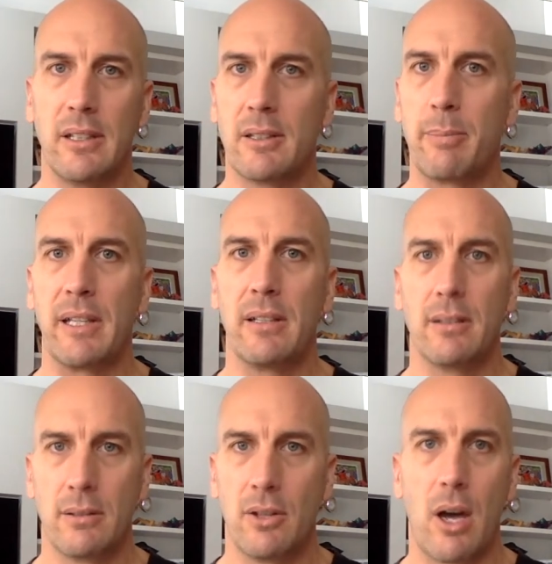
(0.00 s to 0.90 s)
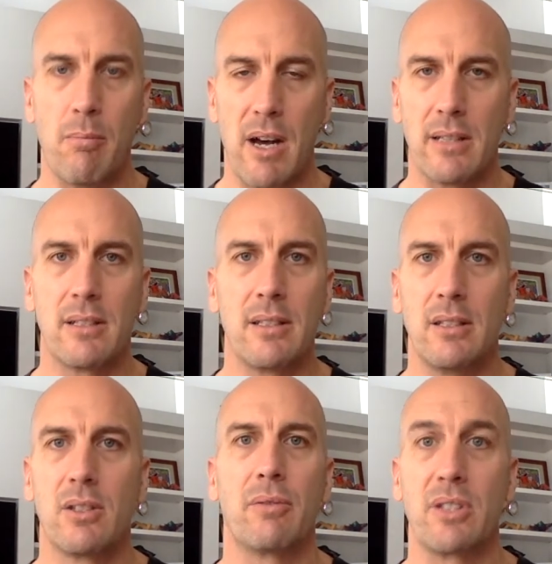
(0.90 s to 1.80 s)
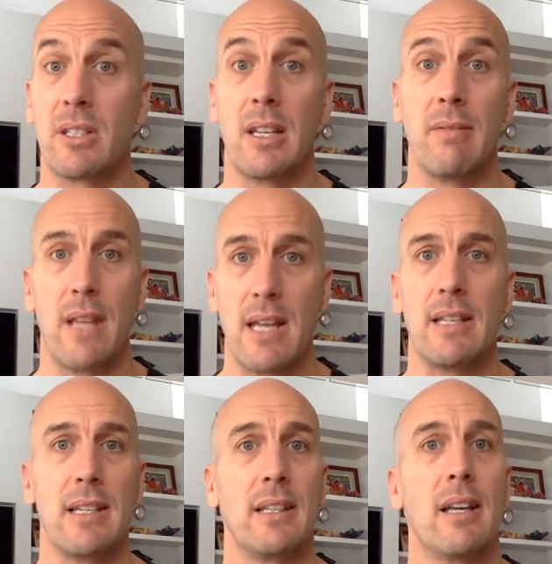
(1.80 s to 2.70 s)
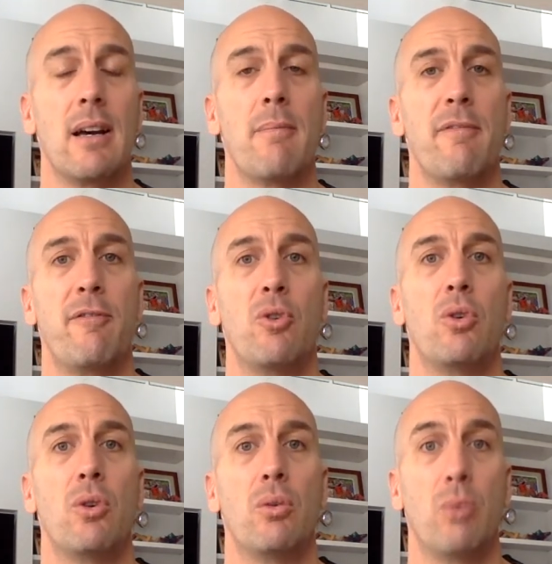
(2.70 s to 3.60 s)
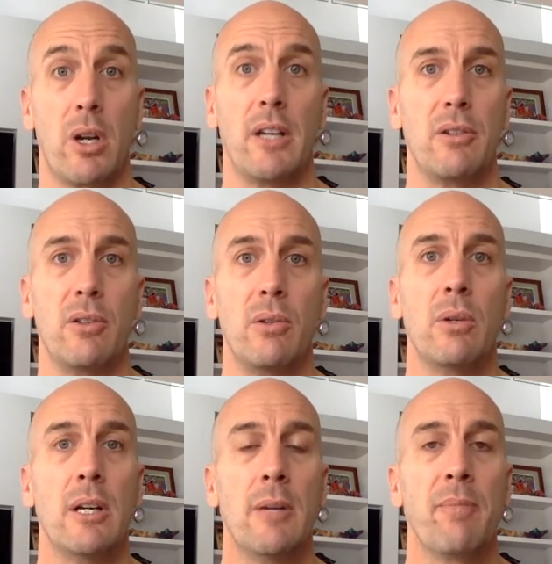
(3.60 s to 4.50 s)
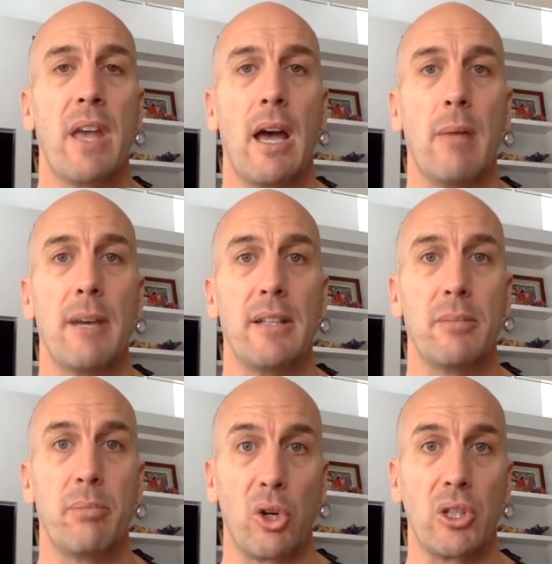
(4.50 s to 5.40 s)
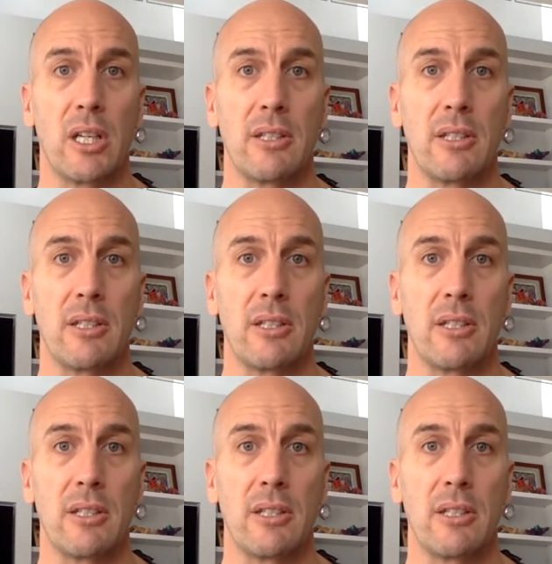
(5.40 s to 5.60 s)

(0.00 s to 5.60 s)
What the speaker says: It's been 9 months since I've received any income for what I do as broker.